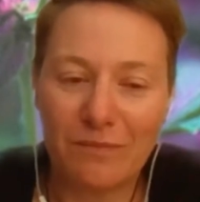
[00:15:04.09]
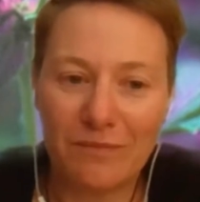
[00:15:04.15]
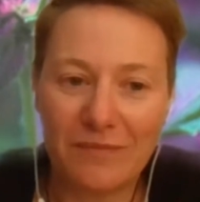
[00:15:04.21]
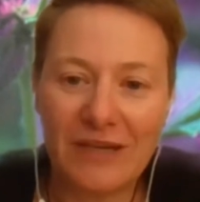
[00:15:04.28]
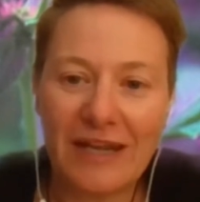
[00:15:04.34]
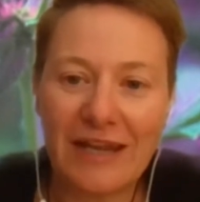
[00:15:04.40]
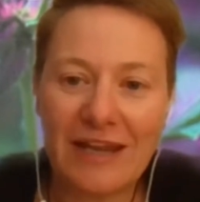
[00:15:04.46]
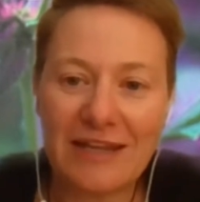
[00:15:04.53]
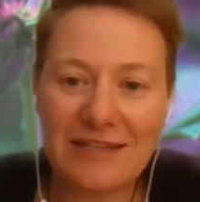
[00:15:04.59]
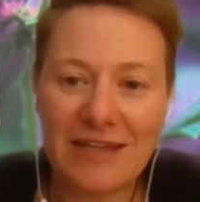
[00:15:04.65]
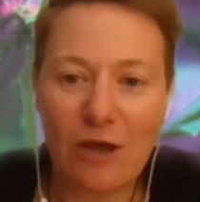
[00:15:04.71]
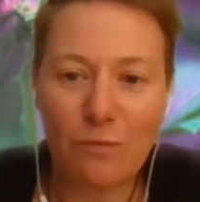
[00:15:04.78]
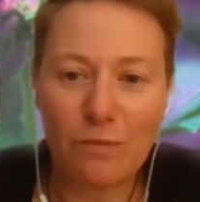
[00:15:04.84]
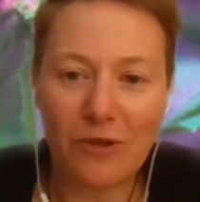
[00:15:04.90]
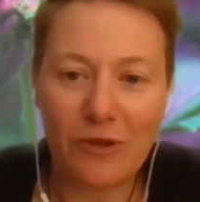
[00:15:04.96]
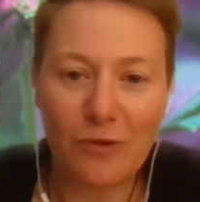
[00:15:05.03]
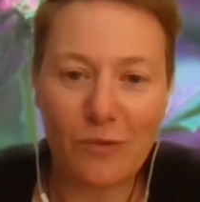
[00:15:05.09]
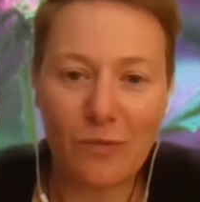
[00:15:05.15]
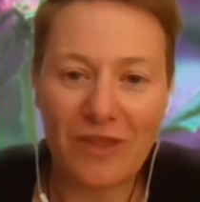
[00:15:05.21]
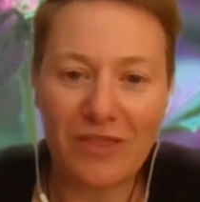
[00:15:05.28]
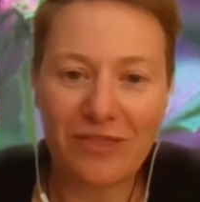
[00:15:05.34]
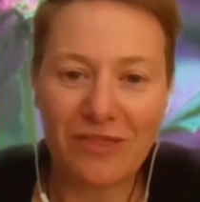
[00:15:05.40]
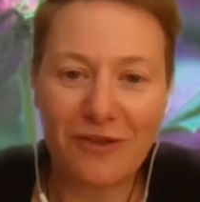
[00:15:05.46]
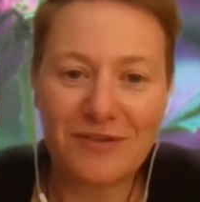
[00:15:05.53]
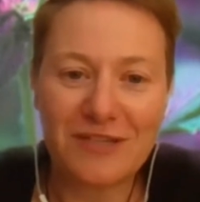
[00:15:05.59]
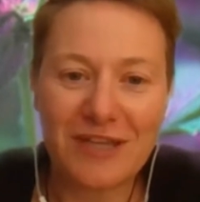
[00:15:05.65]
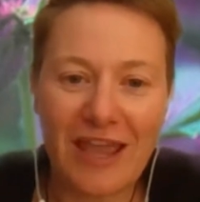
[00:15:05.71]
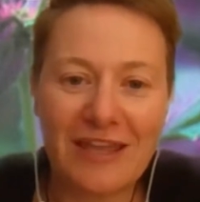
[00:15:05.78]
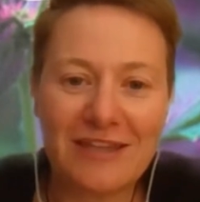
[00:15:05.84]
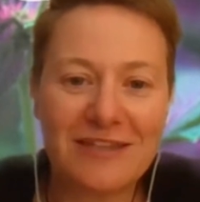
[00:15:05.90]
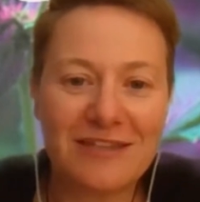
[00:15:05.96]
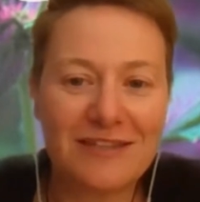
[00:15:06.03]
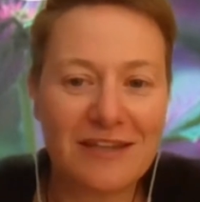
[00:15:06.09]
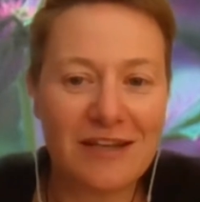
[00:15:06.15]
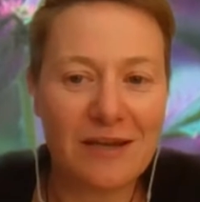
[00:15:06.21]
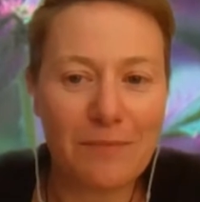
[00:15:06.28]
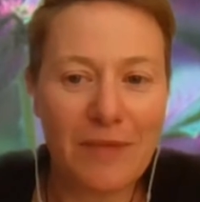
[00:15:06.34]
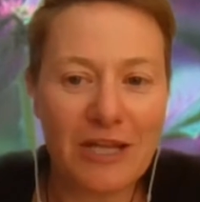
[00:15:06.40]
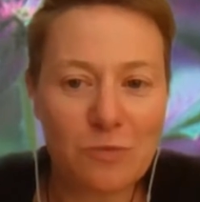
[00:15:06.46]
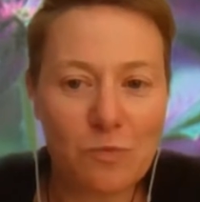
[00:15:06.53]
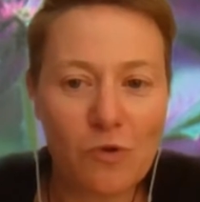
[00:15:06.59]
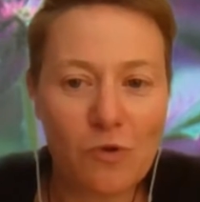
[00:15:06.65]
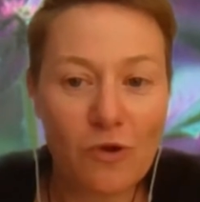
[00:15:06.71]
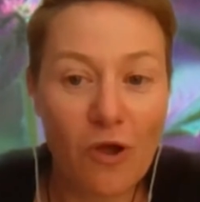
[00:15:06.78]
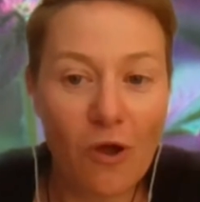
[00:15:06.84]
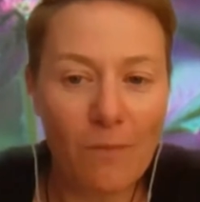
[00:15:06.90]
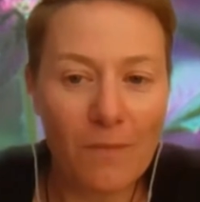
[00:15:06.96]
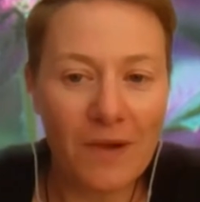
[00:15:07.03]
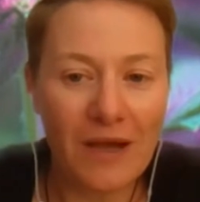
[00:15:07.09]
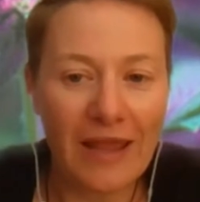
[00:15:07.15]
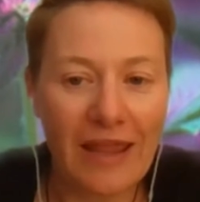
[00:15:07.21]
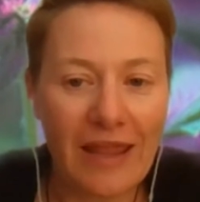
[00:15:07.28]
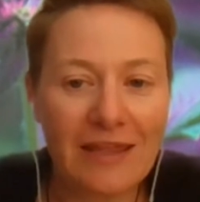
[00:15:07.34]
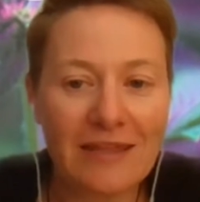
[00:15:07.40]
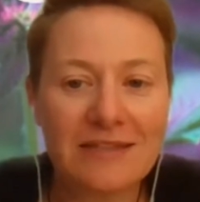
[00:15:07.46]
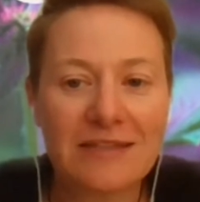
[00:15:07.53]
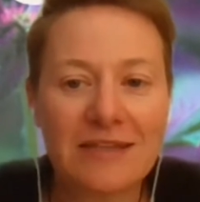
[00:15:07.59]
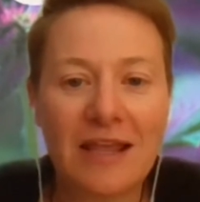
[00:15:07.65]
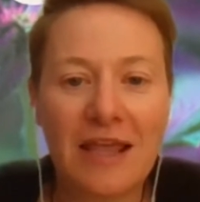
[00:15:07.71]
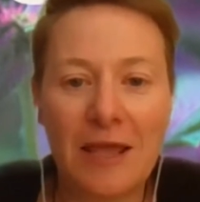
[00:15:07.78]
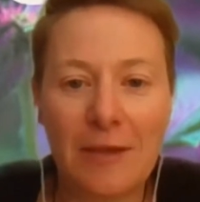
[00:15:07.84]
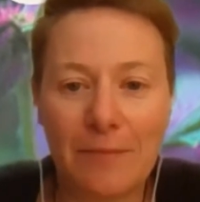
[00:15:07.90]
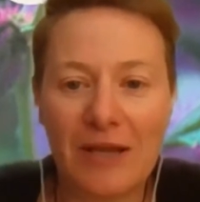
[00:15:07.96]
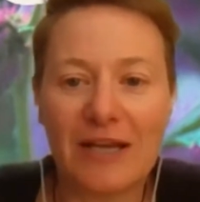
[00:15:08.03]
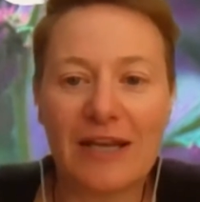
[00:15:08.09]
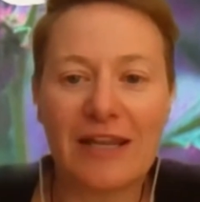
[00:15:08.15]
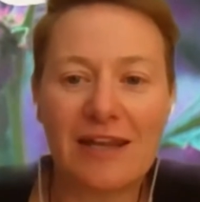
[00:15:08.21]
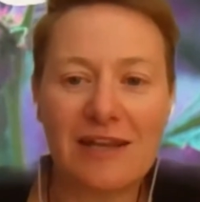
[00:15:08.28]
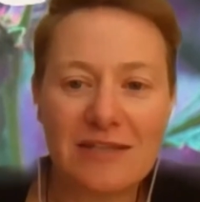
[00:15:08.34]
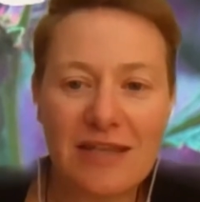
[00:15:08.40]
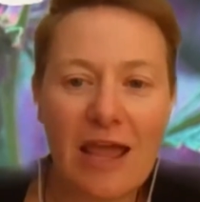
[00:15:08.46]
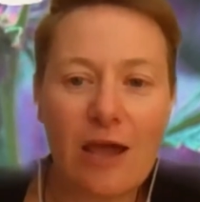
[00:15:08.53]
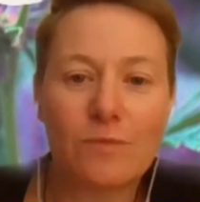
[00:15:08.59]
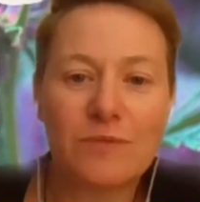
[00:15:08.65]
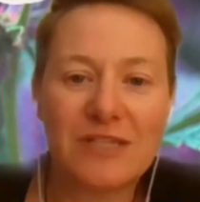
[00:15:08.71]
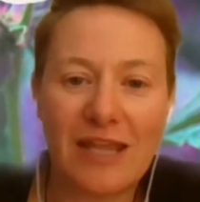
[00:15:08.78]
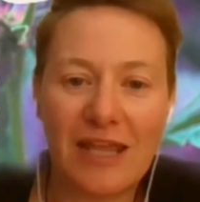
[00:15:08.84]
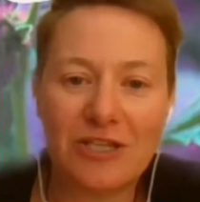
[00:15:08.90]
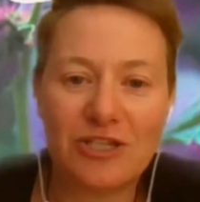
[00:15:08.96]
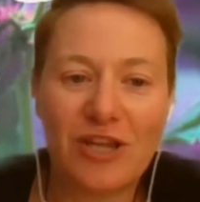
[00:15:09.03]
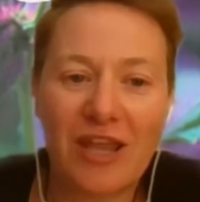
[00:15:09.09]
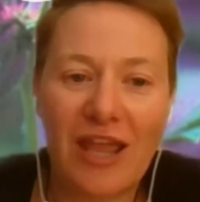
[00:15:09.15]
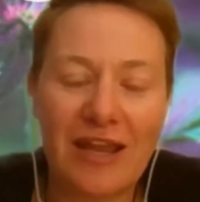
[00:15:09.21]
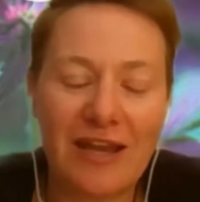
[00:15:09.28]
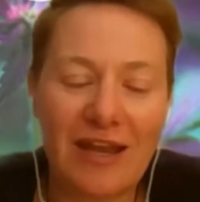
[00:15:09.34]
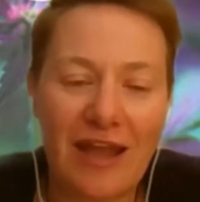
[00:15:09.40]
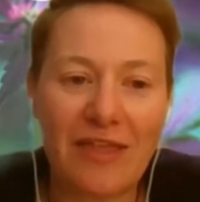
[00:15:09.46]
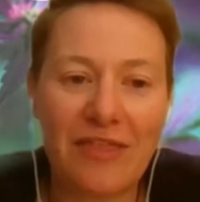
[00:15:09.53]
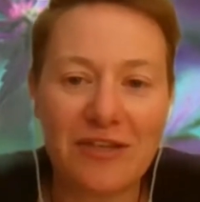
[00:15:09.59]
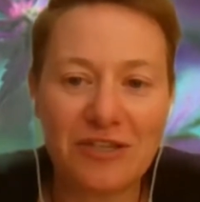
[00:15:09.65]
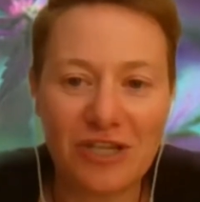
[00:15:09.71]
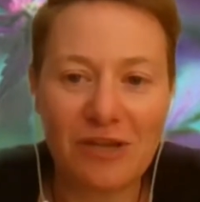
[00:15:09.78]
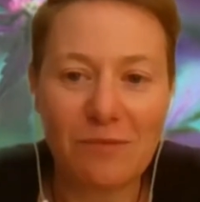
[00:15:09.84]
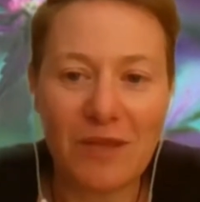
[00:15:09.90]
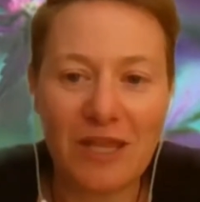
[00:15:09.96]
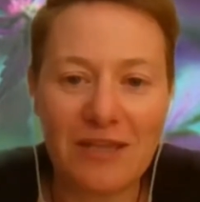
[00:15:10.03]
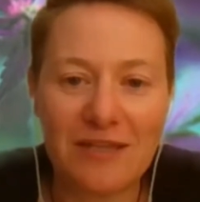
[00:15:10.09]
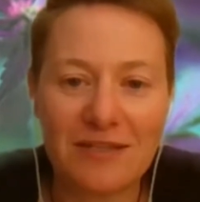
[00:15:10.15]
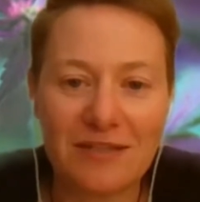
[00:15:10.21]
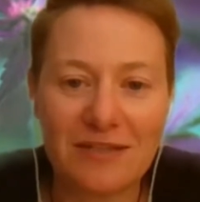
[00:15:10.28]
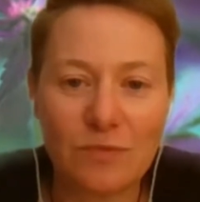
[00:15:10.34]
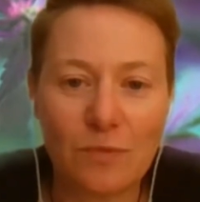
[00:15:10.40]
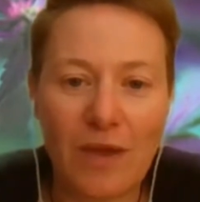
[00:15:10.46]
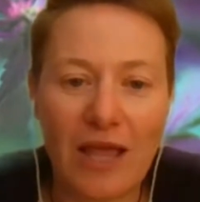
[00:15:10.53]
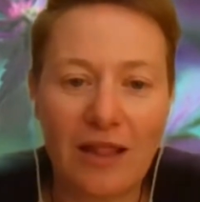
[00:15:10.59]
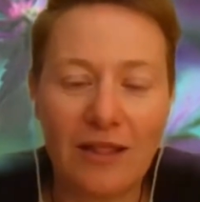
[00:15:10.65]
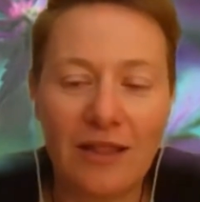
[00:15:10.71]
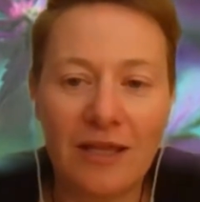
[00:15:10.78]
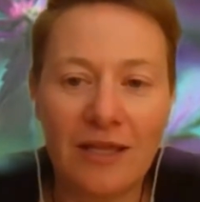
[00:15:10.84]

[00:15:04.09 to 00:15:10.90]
let us help you with those cases that are much more complex, but let us help to educate other GPs as well.